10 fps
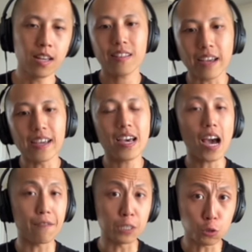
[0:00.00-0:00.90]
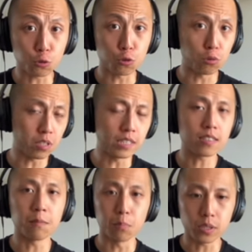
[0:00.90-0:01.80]
they have introduced
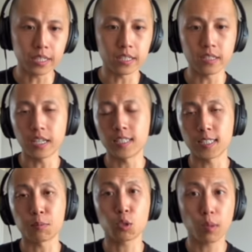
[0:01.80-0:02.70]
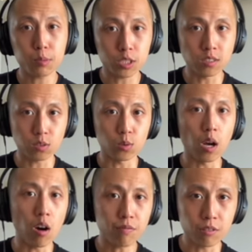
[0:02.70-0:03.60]
instant booking and subscriptions to their
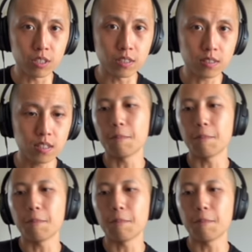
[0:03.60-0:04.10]
offerings,